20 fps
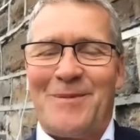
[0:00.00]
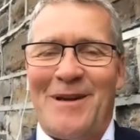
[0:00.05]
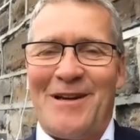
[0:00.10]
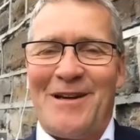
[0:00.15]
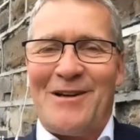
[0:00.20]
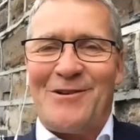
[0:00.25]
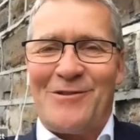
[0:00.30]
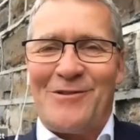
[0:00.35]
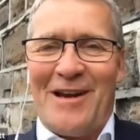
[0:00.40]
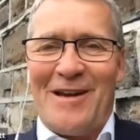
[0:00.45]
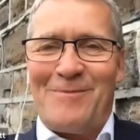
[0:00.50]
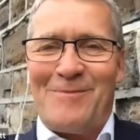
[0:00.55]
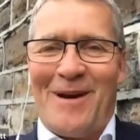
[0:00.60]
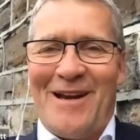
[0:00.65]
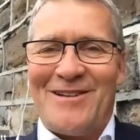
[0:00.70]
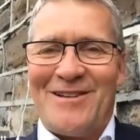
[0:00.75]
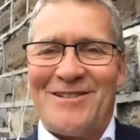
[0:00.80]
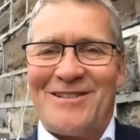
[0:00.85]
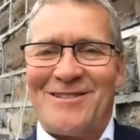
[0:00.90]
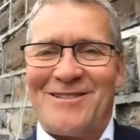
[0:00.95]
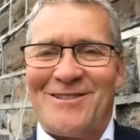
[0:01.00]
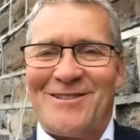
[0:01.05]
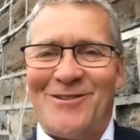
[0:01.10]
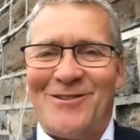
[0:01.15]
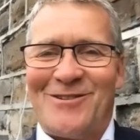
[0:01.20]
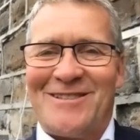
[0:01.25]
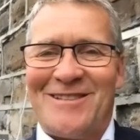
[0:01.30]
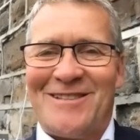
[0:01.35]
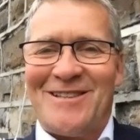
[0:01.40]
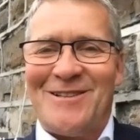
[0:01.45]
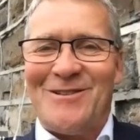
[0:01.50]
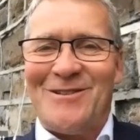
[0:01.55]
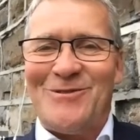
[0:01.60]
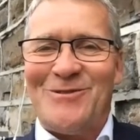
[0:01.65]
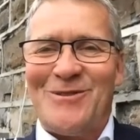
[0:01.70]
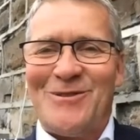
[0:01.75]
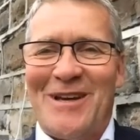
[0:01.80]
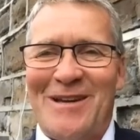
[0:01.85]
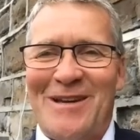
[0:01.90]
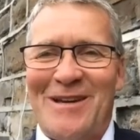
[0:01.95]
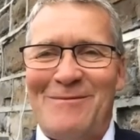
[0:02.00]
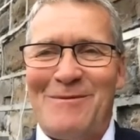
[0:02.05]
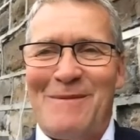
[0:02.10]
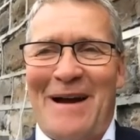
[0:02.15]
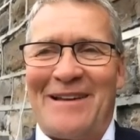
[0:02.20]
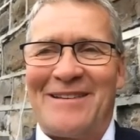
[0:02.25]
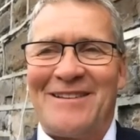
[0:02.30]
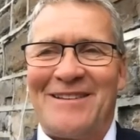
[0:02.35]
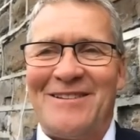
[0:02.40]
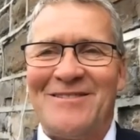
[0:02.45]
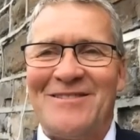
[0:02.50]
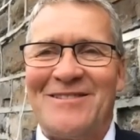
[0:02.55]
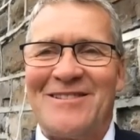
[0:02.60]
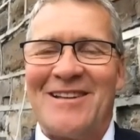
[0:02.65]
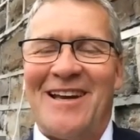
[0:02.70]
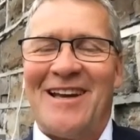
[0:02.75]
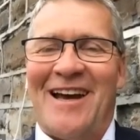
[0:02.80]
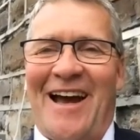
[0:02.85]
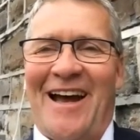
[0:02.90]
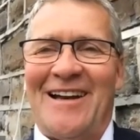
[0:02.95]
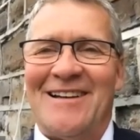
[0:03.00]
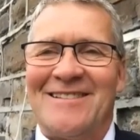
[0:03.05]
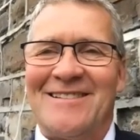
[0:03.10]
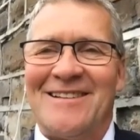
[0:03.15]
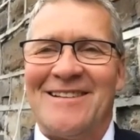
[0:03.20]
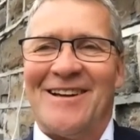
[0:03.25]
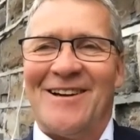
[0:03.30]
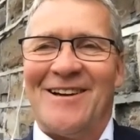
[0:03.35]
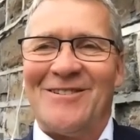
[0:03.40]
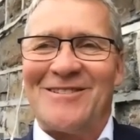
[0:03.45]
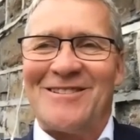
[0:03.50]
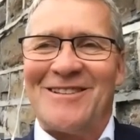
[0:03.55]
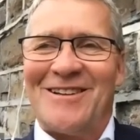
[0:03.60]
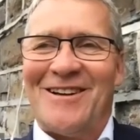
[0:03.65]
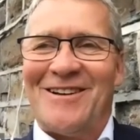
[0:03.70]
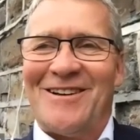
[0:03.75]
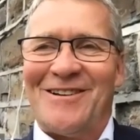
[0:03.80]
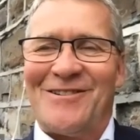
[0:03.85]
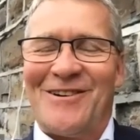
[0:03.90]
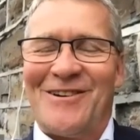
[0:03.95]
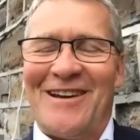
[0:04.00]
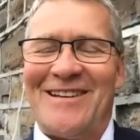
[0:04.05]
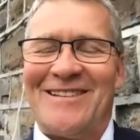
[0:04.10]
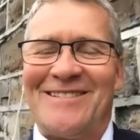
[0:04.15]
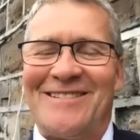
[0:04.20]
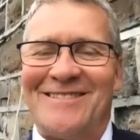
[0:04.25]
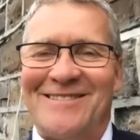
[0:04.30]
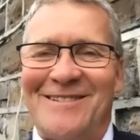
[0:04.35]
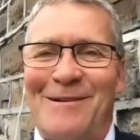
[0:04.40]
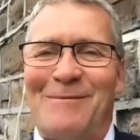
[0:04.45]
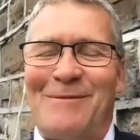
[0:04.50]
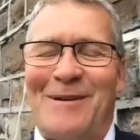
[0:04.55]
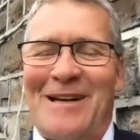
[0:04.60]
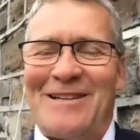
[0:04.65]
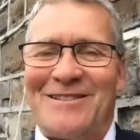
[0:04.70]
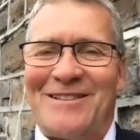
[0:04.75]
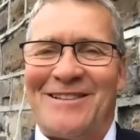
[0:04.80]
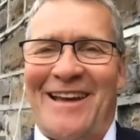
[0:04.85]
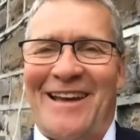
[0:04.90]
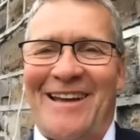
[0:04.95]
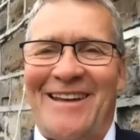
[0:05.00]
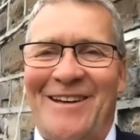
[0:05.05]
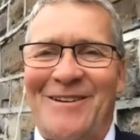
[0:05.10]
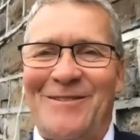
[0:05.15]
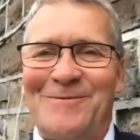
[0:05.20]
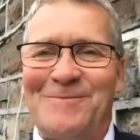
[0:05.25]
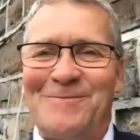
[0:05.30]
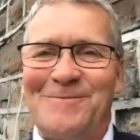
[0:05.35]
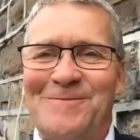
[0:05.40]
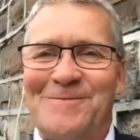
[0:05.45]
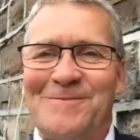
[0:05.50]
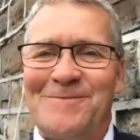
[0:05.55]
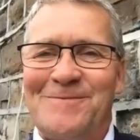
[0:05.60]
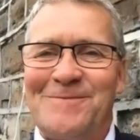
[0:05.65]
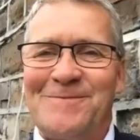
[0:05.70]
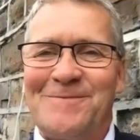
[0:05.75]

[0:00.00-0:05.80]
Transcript: uh, it has been a great pleasure to talk to you, Eimear Mathews and Nicole Turner. Great, great pleasure. Thank you.